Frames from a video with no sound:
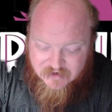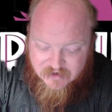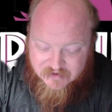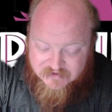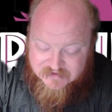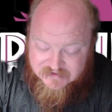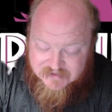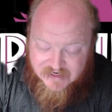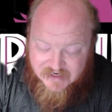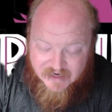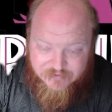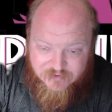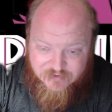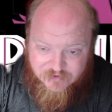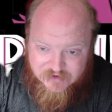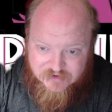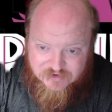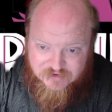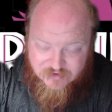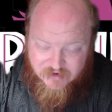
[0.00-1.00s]
Synapse
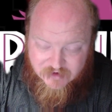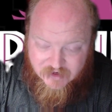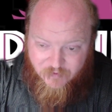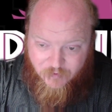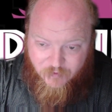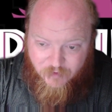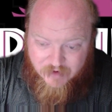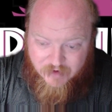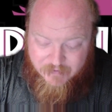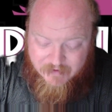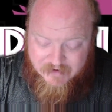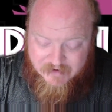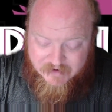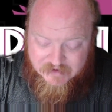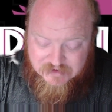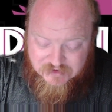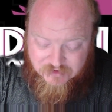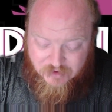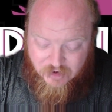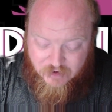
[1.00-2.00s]
creatures don't got to worry about it
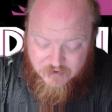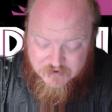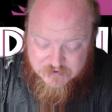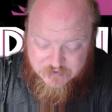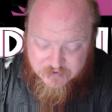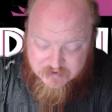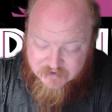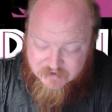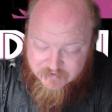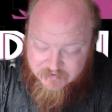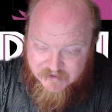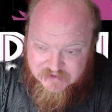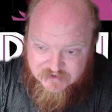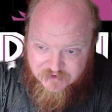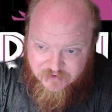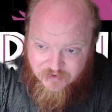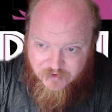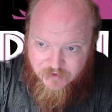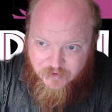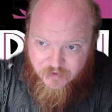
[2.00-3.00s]
because they're always within the range of
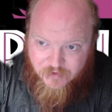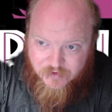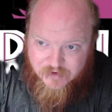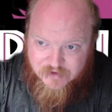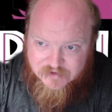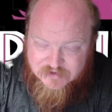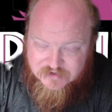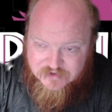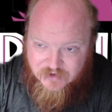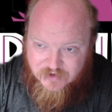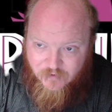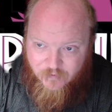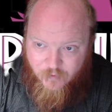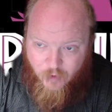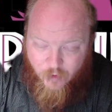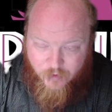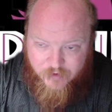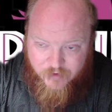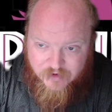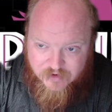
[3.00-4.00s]
their own aura. So
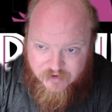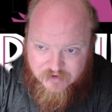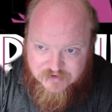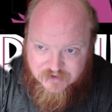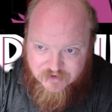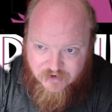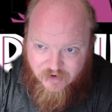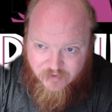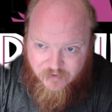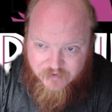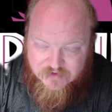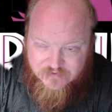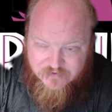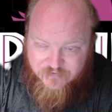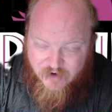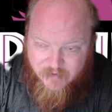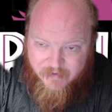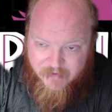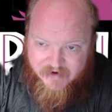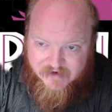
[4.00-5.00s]
warriors could always
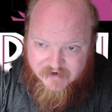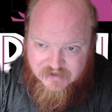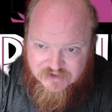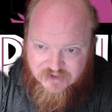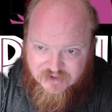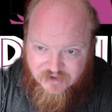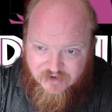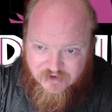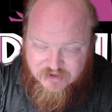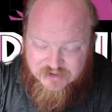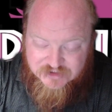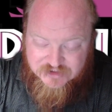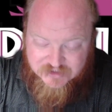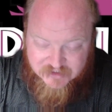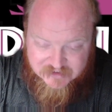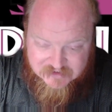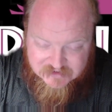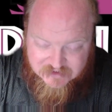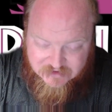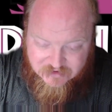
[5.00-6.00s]
fall back and charge.
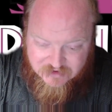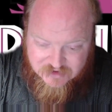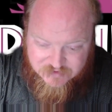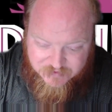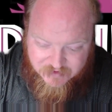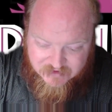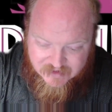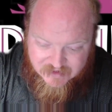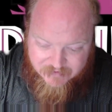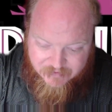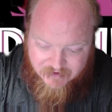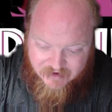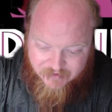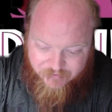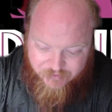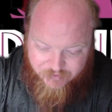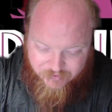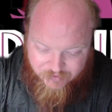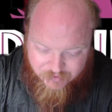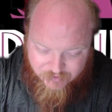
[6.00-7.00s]
Gene Stealers being led by a
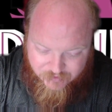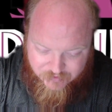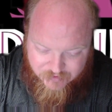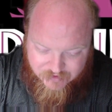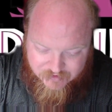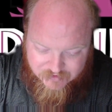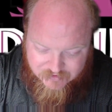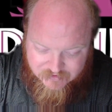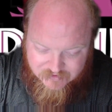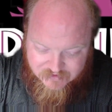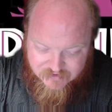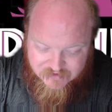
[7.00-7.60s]
Broodlord.